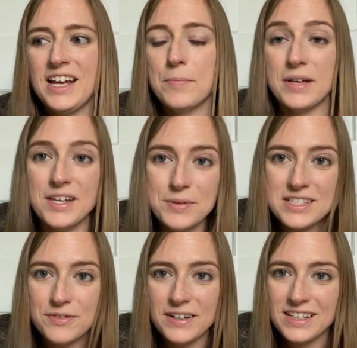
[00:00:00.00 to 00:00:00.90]
But he wants
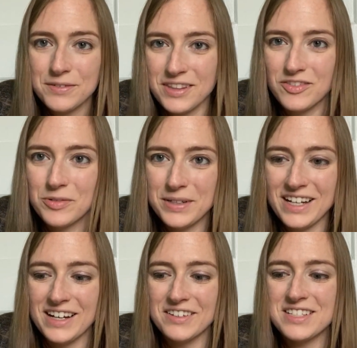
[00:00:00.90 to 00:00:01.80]
to find out with
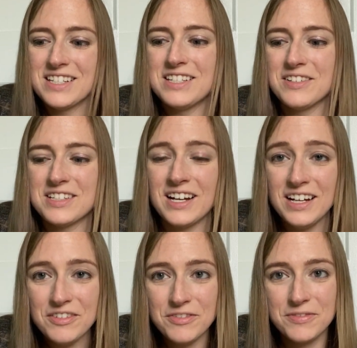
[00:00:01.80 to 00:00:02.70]
everybody else. So it's
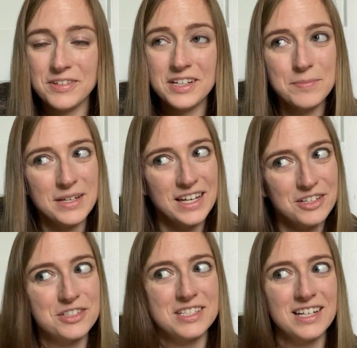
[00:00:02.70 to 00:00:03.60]
kind of going to be
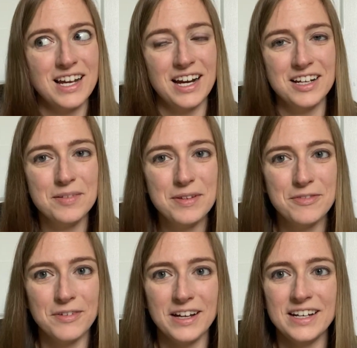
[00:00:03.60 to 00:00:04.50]
interesting, kind of going to be
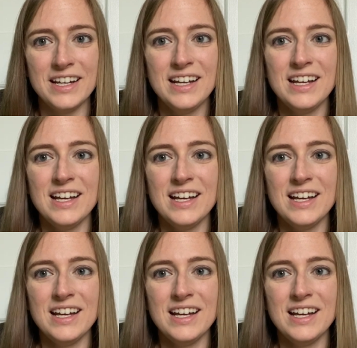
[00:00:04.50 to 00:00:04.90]
fun.